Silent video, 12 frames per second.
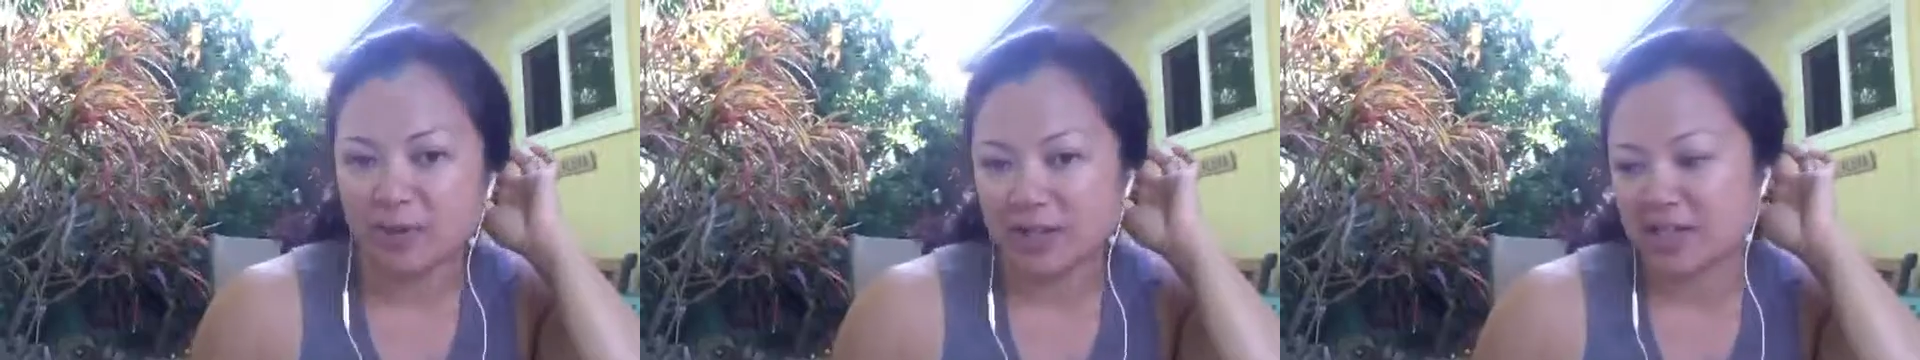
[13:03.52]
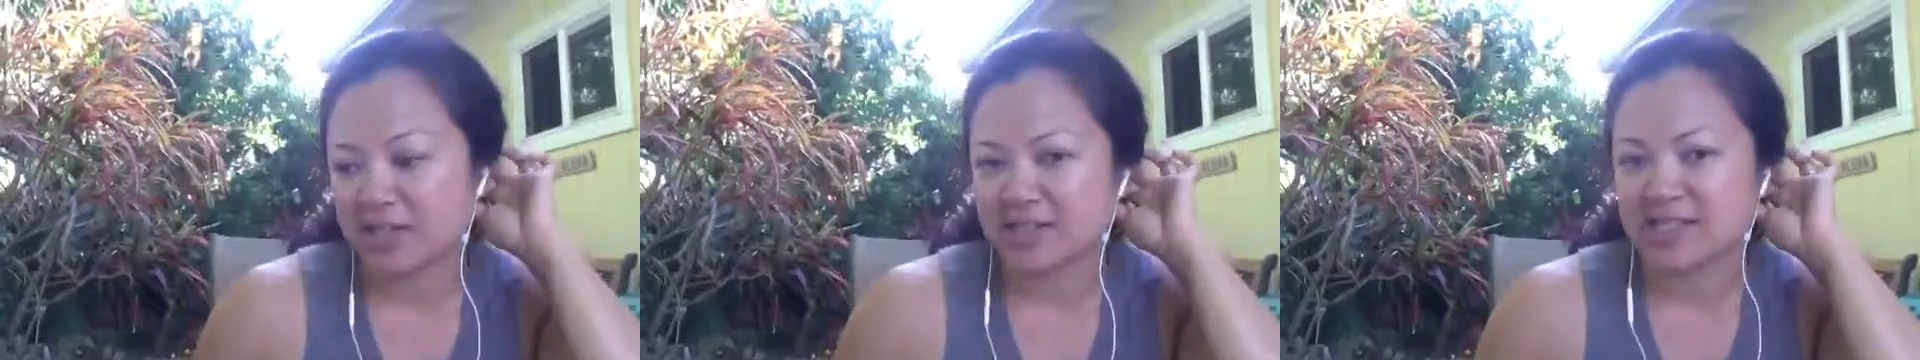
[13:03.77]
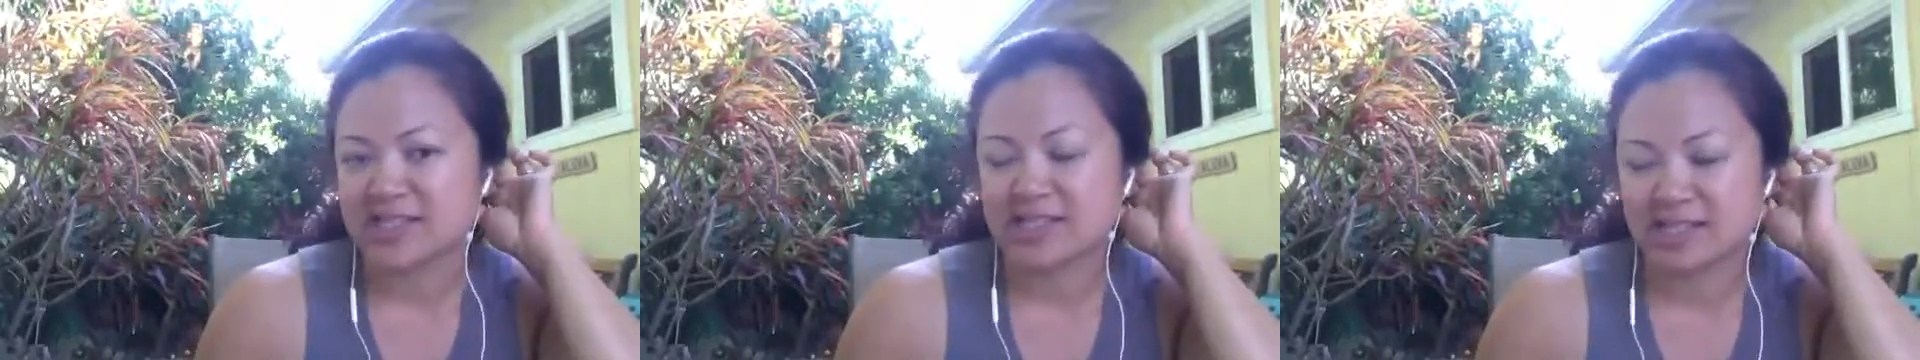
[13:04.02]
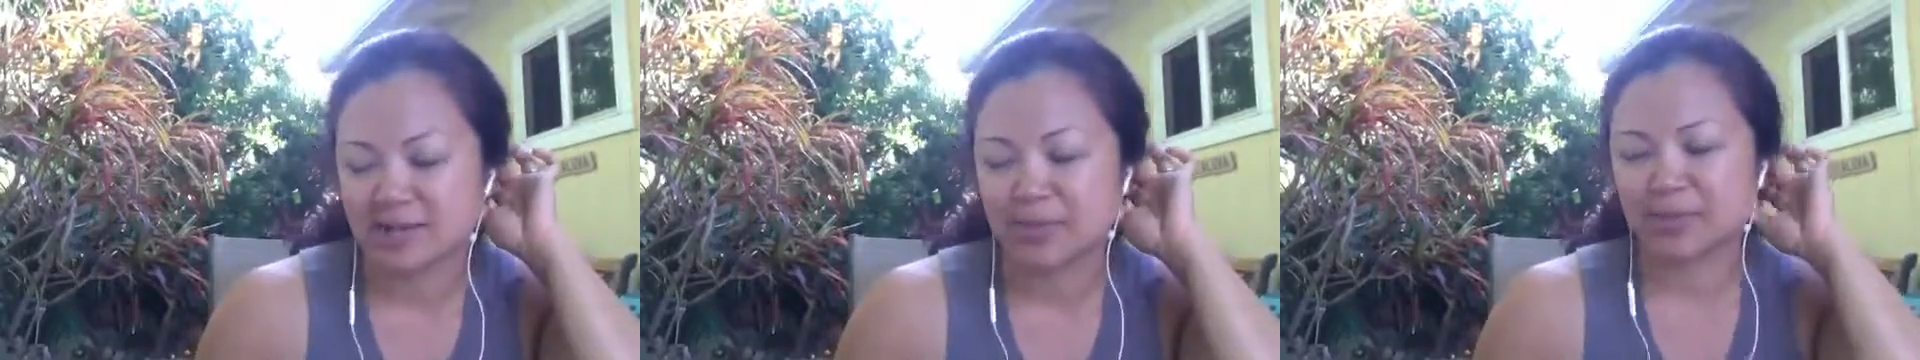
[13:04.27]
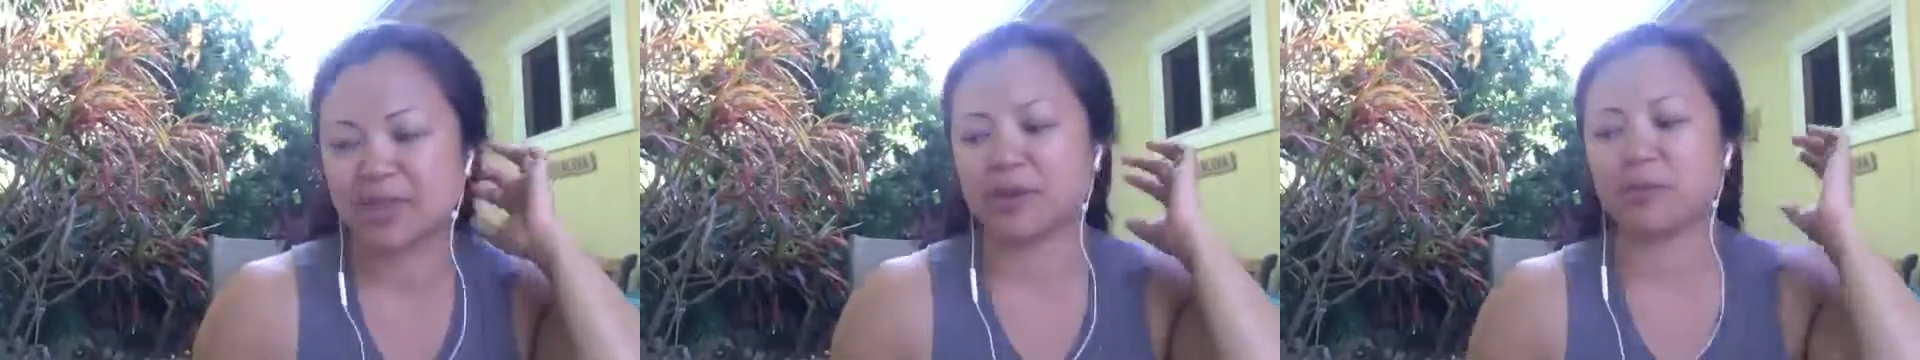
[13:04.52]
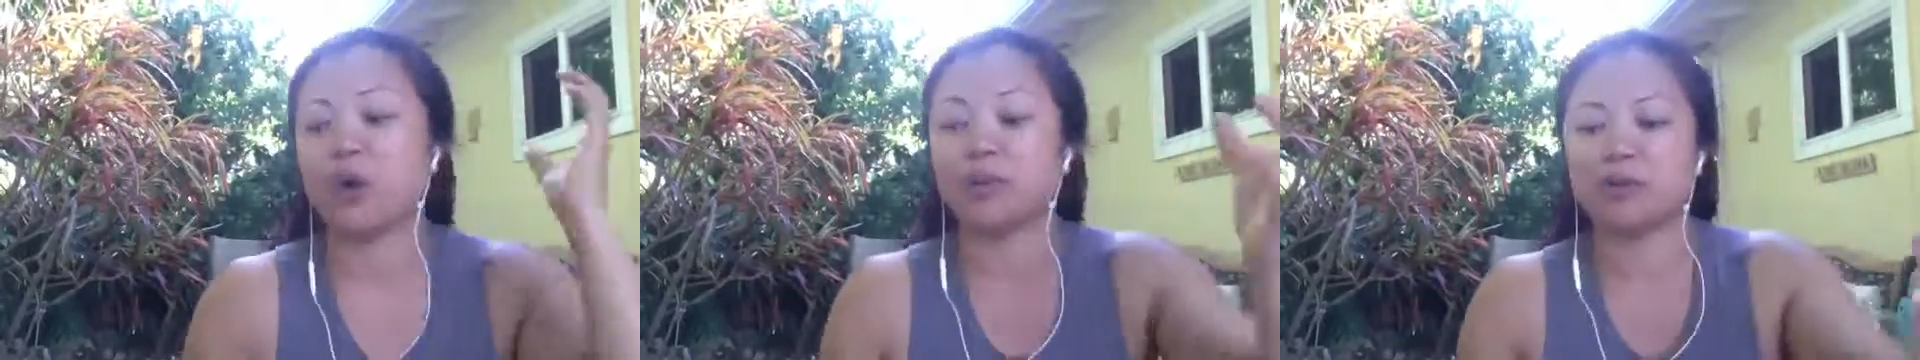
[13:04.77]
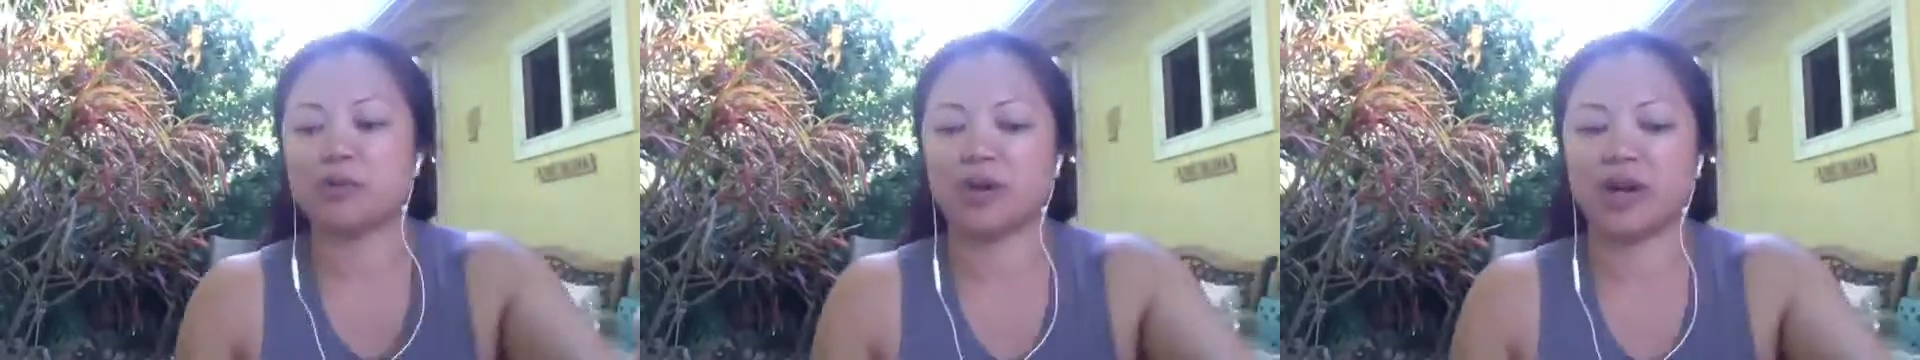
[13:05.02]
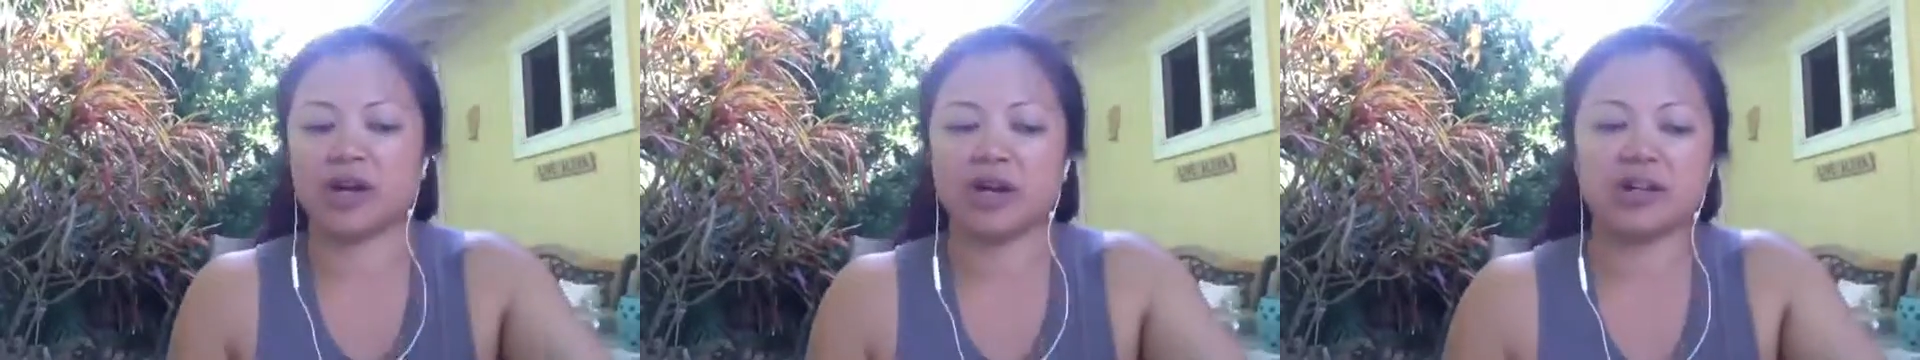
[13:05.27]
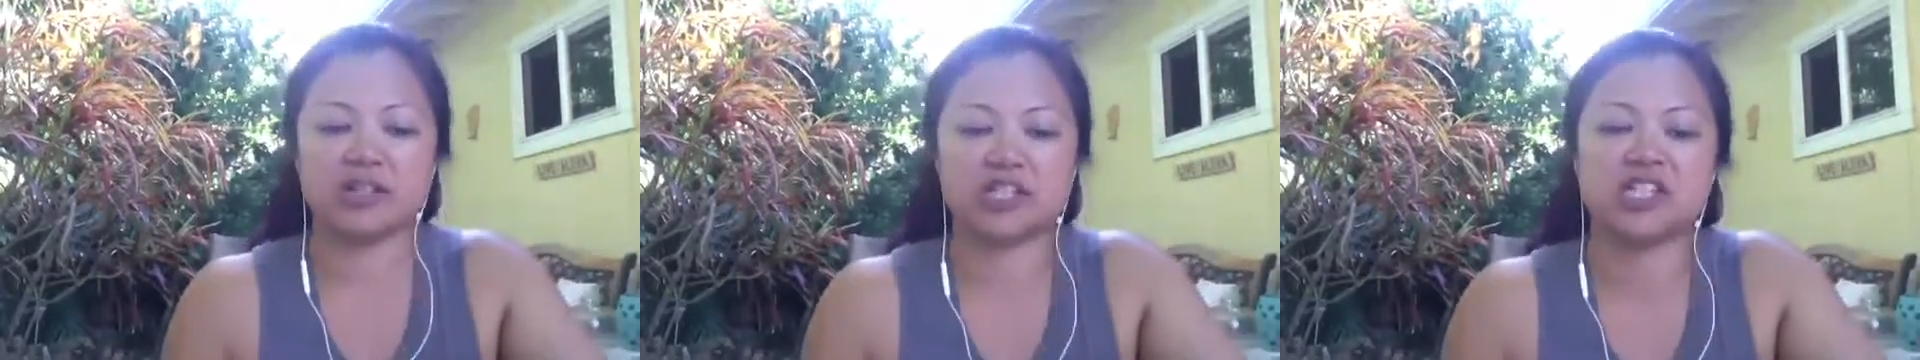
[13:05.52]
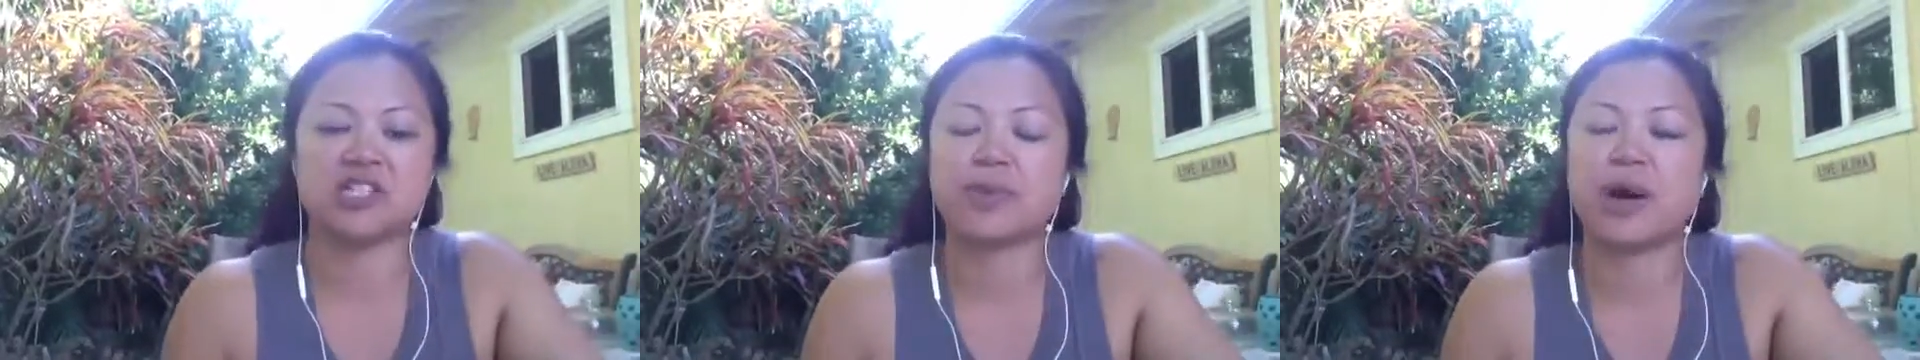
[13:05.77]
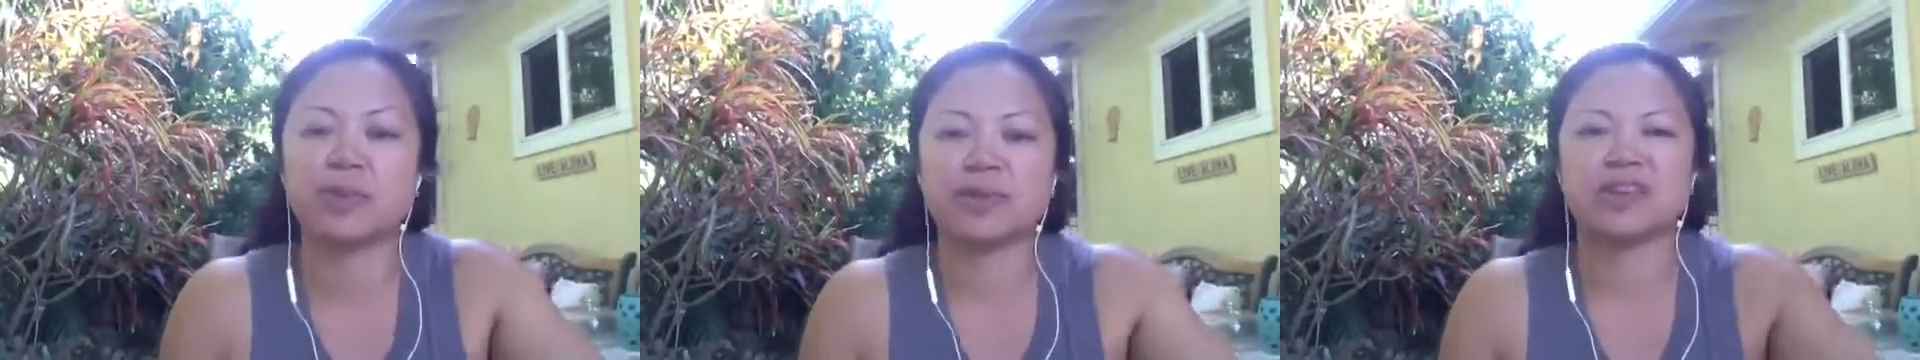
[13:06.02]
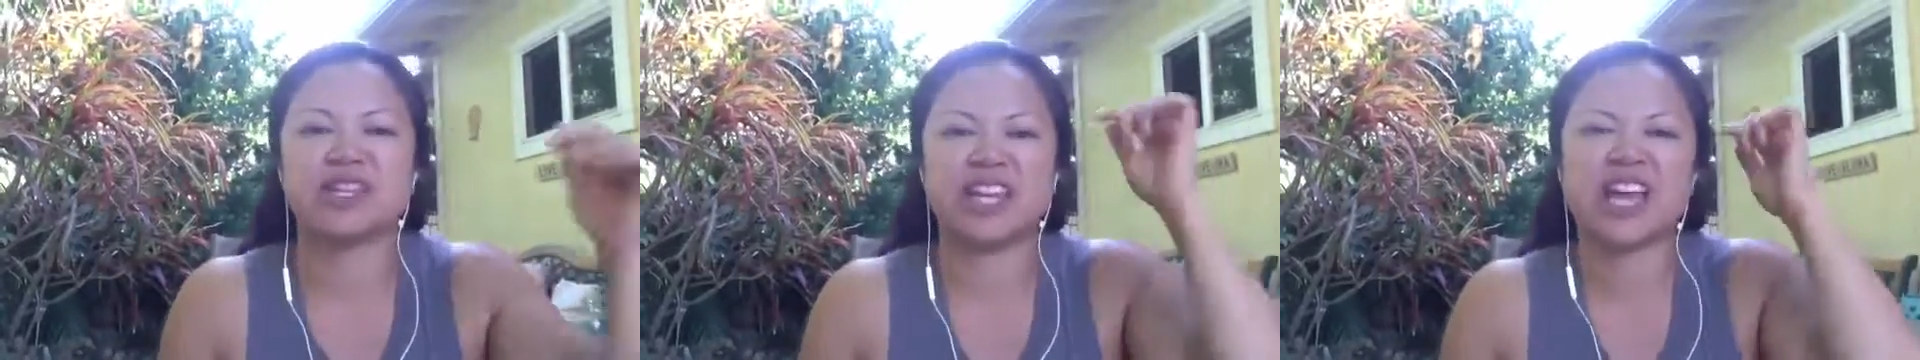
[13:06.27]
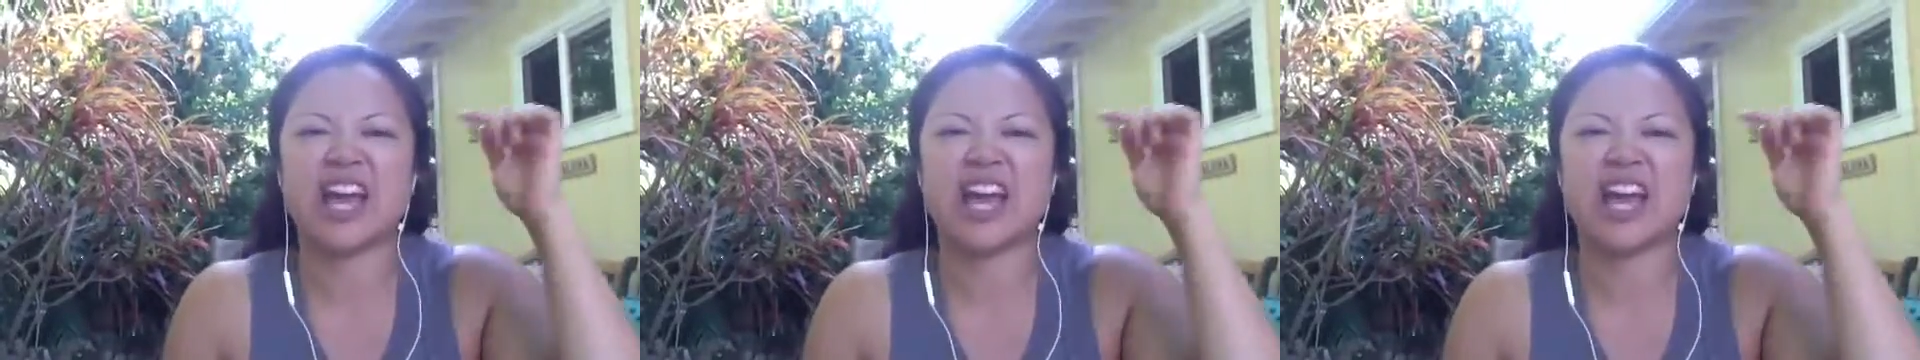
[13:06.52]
because this is a moment where she's probably like,